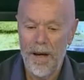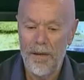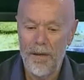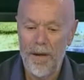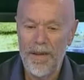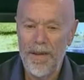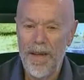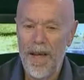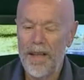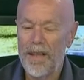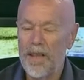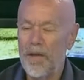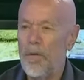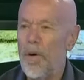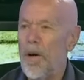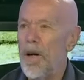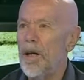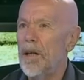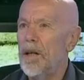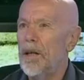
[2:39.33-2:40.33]
I went there to
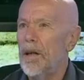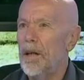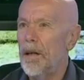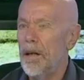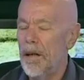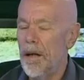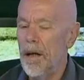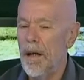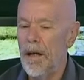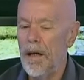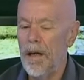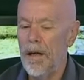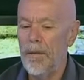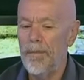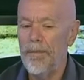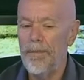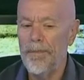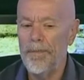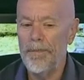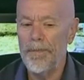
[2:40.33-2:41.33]
work
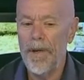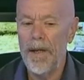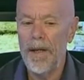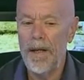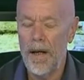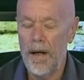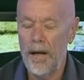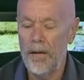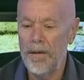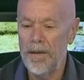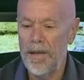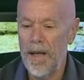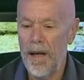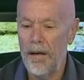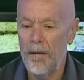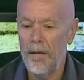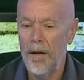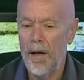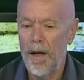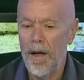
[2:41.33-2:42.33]
in a
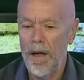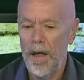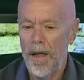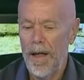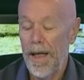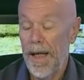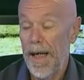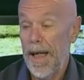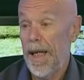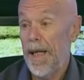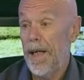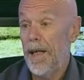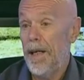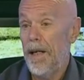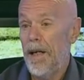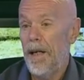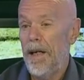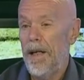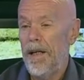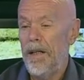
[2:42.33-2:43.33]
hotel
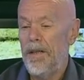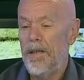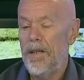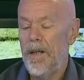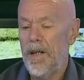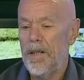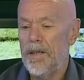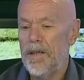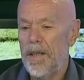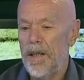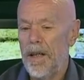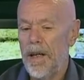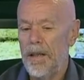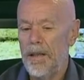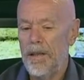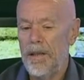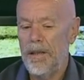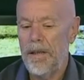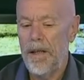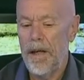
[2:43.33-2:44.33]
in Jersey,
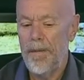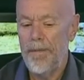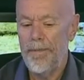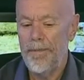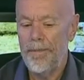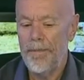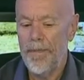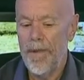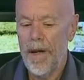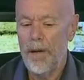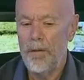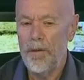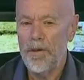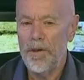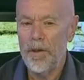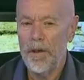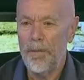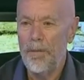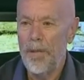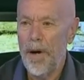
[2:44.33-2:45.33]
and I was
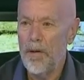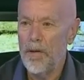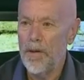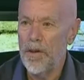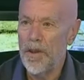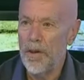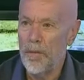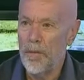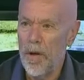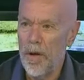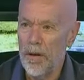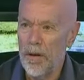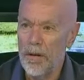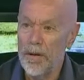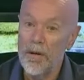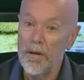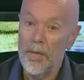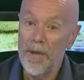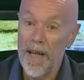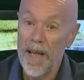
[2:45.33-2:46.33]
sort of poached to
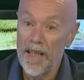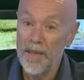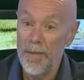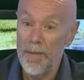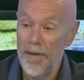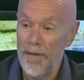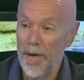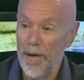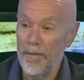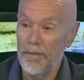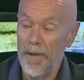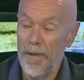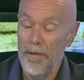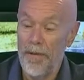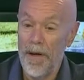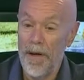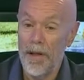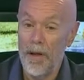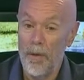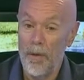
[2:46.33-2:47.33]
work. Somebody asked me
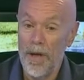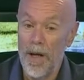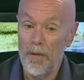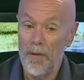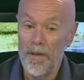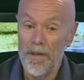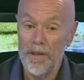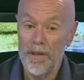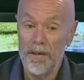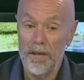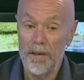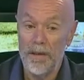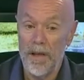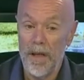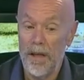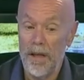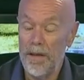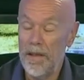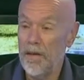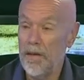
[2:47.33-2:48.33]
if I'd come and help this
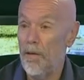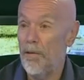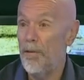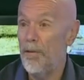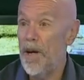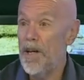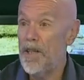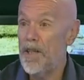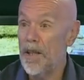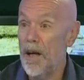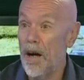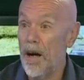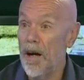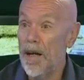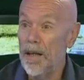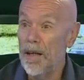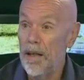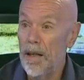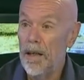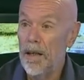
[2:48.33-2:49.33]
old French
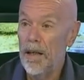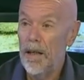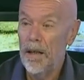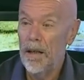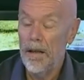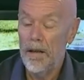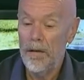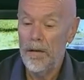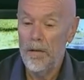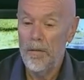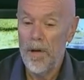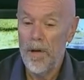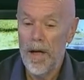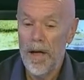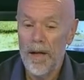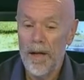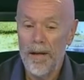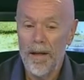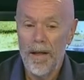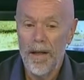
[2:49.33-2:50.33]
guy who
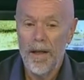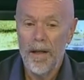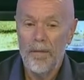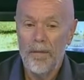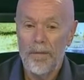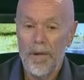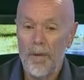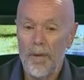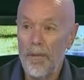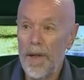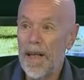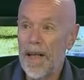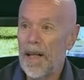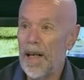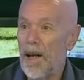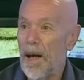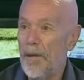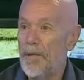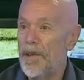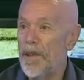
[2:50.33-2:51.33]
promptly
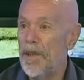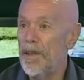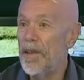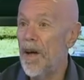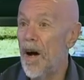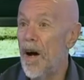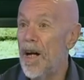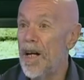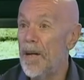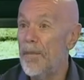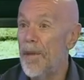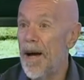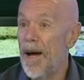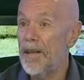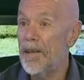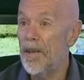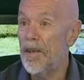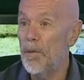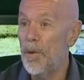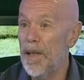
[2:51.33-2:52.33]
collapsed and died
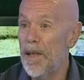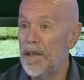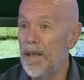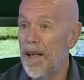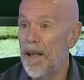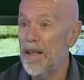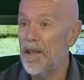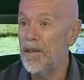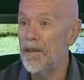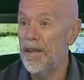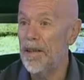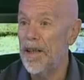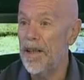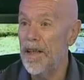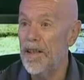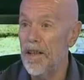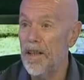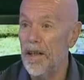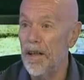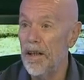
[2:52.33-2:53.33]
about 2 weeks later in the
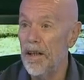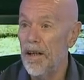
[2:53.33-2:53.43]
kitchen.